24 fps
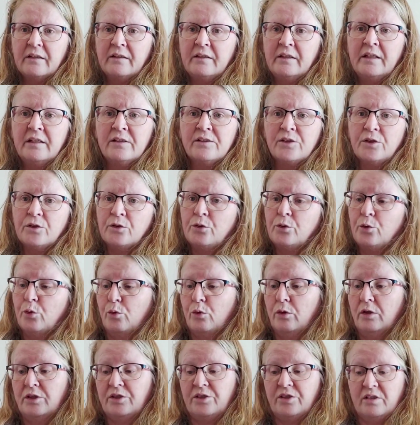these are
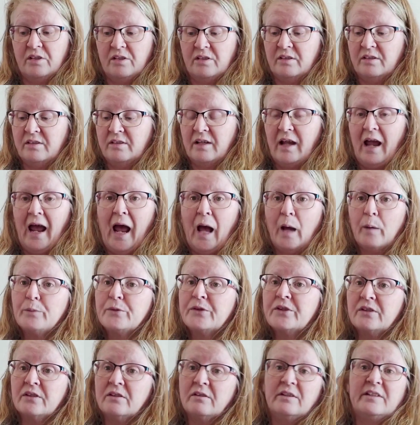gorgeous,
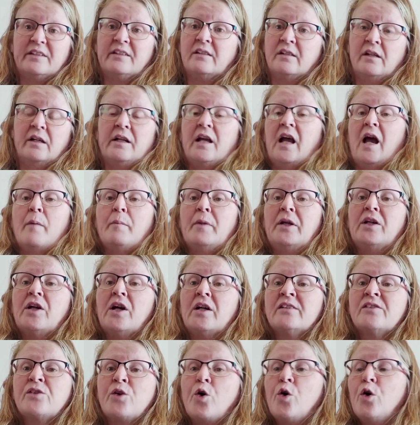absolutely stunning. I mean,
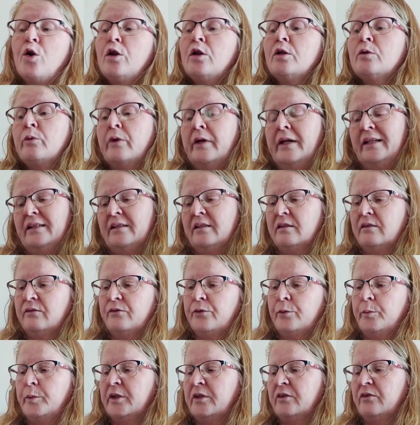as always,
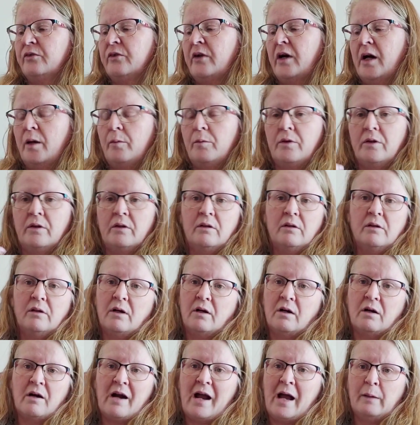Forbidden Fibre
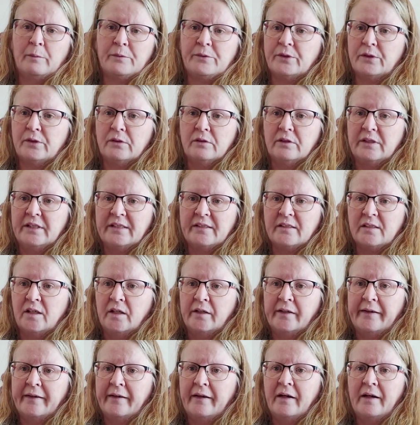are absolutely
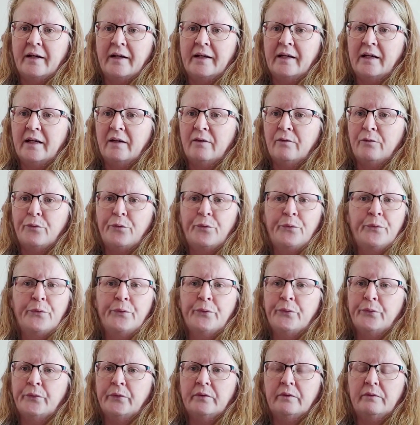stunning. I have,
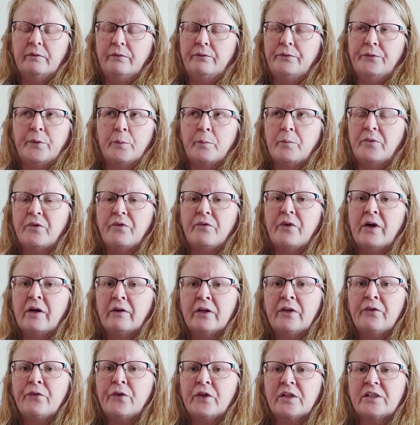from the
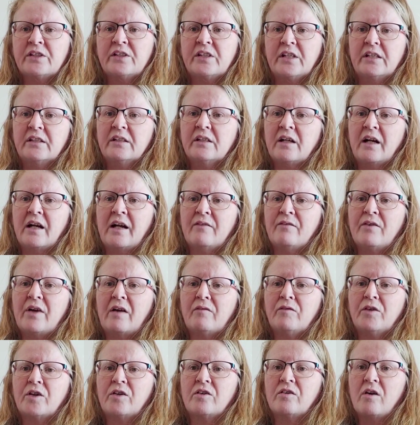very first thing that I have
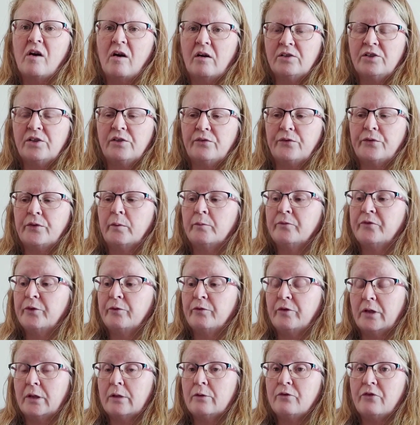ever got from
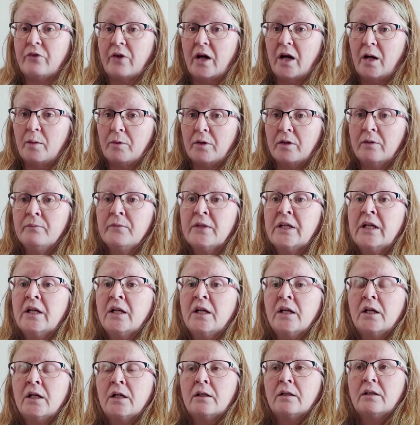Forbidden Fibre,
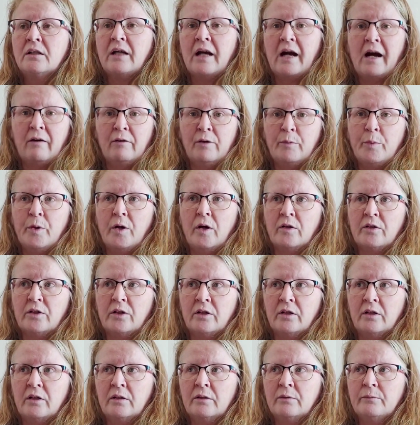the Harry
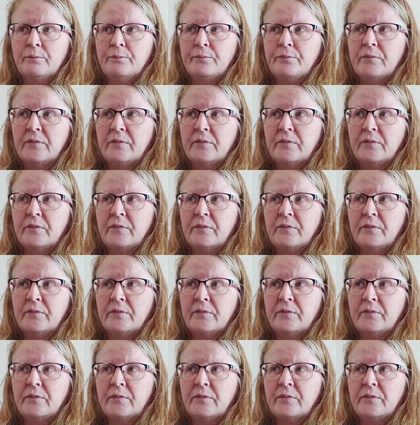Potter